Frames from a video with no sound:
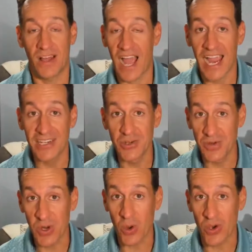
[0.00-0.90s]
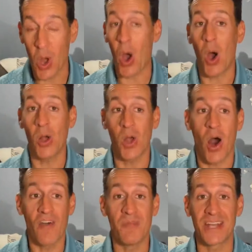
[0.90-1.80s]
I do record all
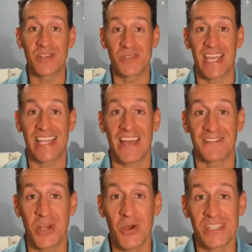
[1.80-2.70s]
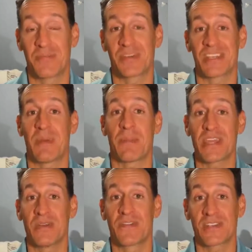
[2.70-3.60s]
of my Tuesday live shows. I put them on my
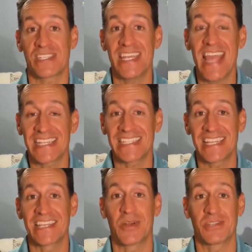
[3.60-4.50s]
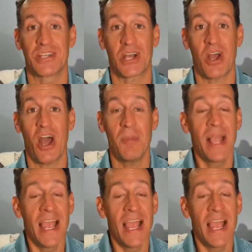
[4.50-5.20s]
university at sellingcoaching.com.